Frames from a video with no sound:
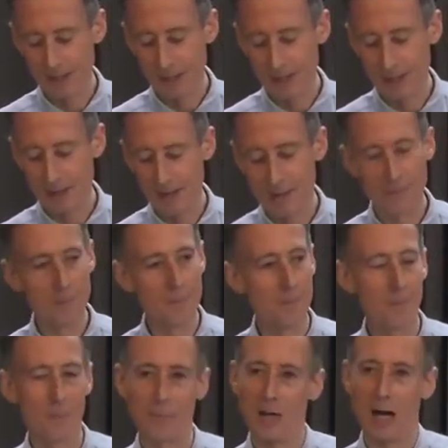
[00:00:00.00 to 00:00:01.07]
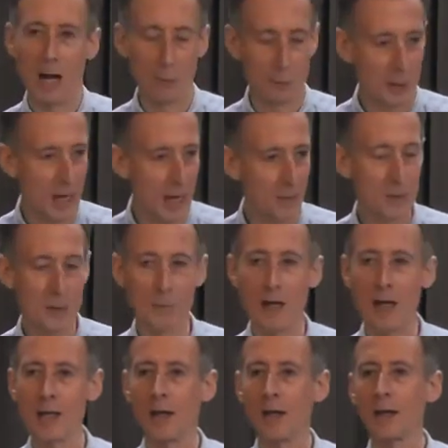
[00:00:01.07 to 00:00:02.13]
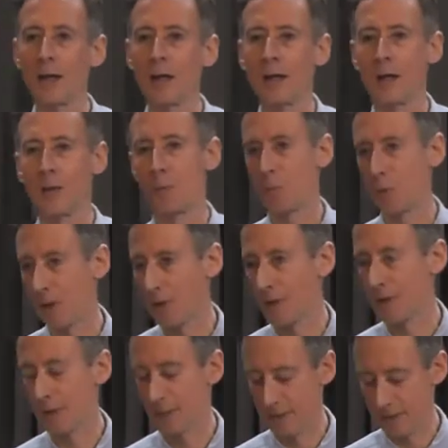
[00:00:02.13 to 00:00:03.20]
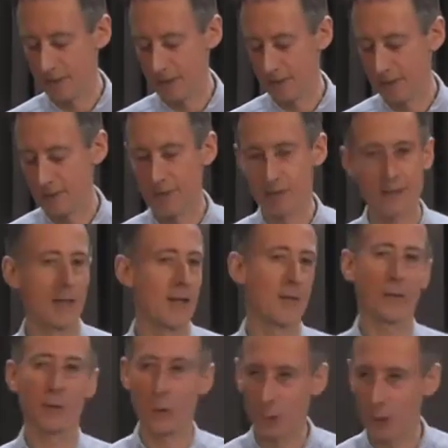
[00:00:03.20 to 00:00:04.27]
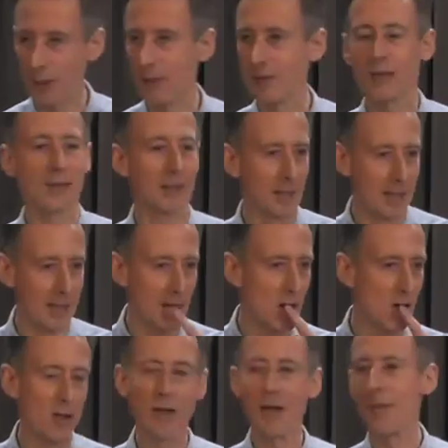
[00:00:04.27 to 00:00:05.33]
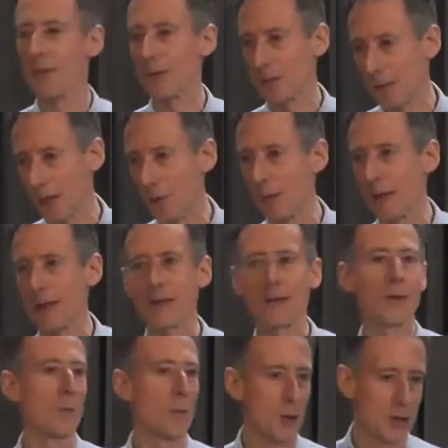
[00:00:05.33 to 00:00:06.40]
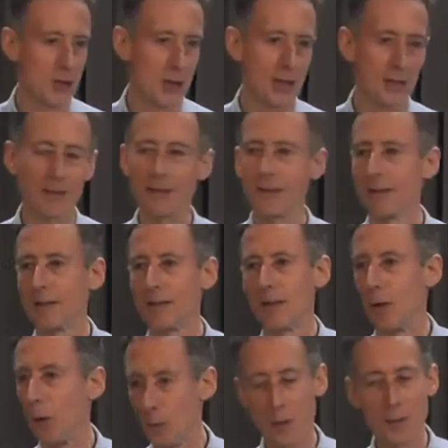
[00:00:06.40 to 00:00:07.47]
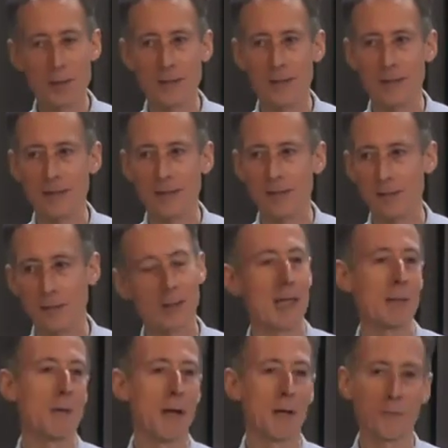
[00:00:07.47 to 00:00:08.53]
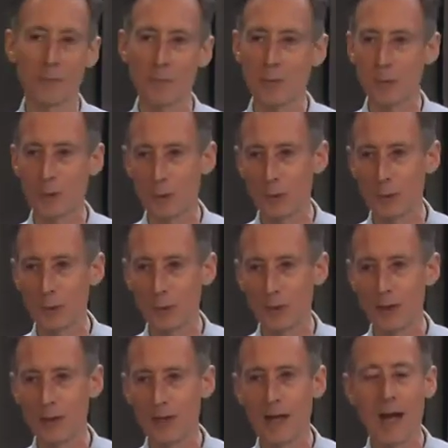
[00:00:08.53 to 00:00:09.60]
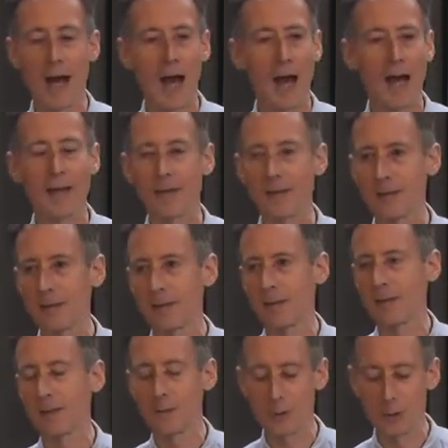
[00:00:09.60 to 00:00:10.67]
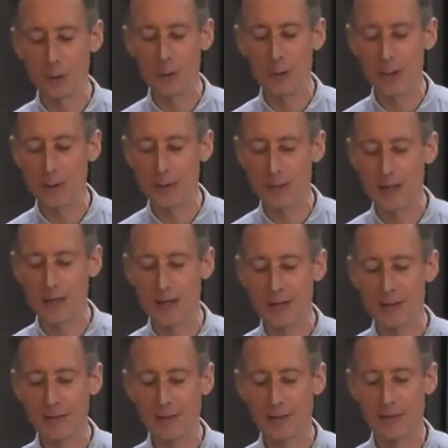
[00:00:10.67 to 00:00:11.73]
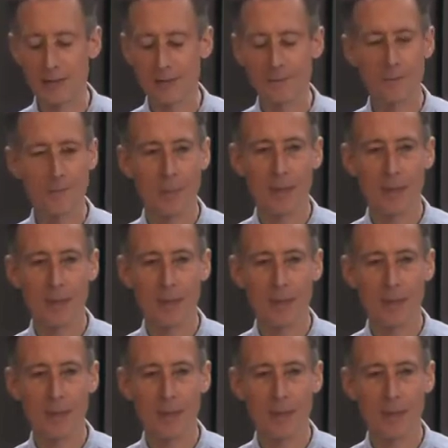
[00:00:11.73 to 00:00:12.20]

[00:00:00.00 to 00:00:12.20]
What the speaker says: I looked after my younger brothers and sisters. I did the cooking, the cleaning, the sewing, the washing, all those things. So I'd come home from school and do those tasks.